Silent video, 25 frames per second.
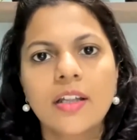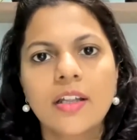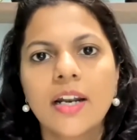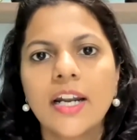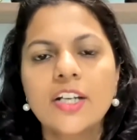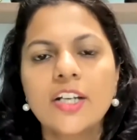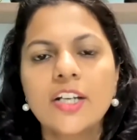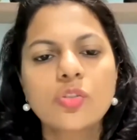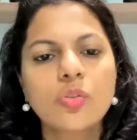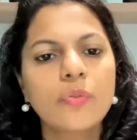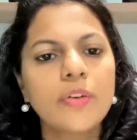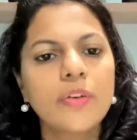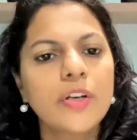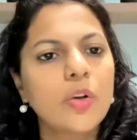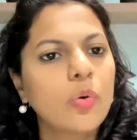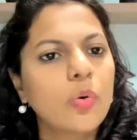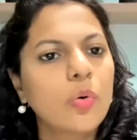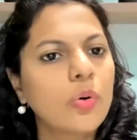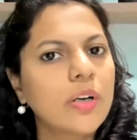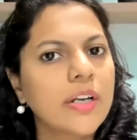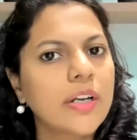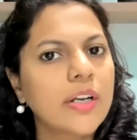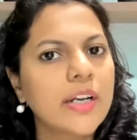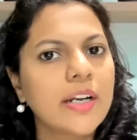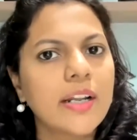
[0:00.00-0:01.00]
right so we
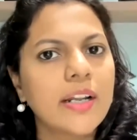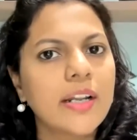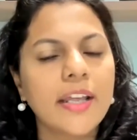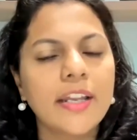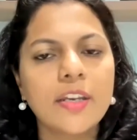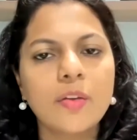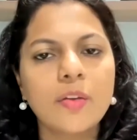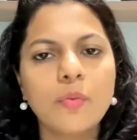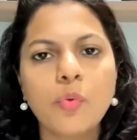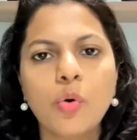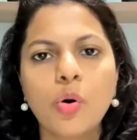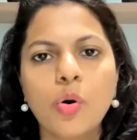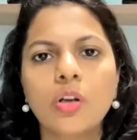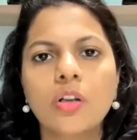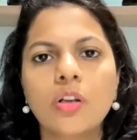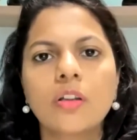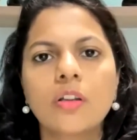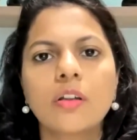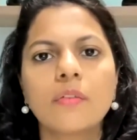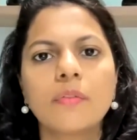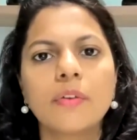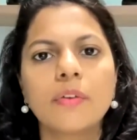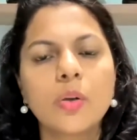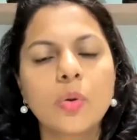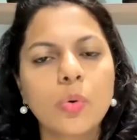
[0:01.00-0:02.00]
don't need any
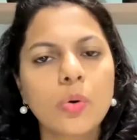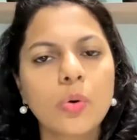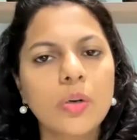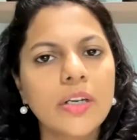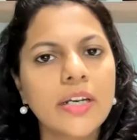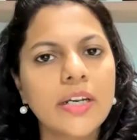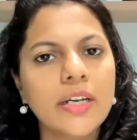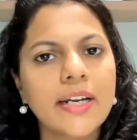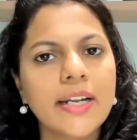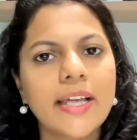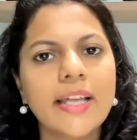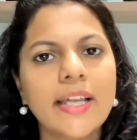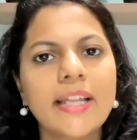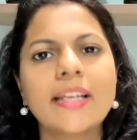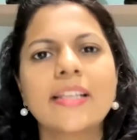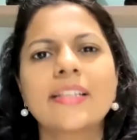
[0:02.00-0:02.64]
water we don't need